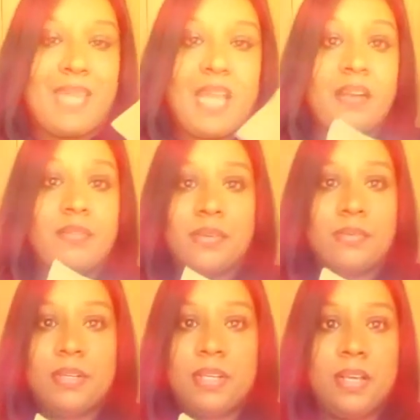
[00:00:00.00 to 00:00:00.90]
I don't
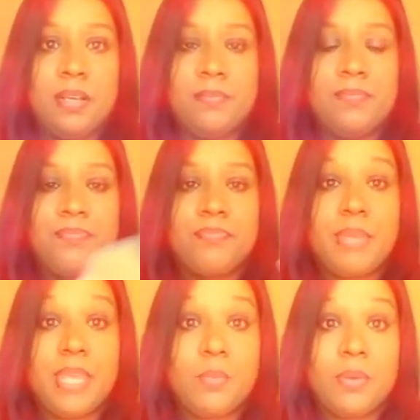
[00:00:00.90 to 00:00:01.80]
know,
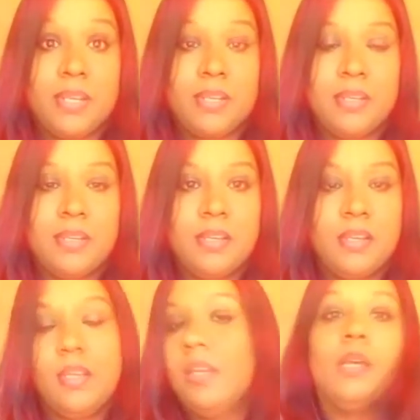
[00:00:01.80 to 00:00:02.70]
make one.
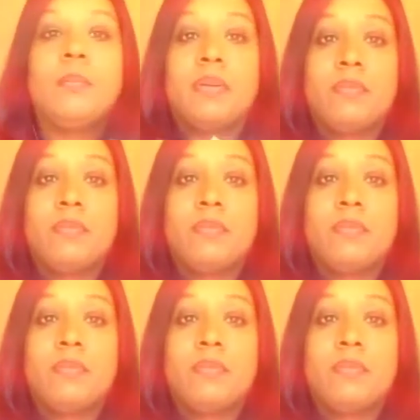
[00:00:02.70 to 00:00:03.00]
But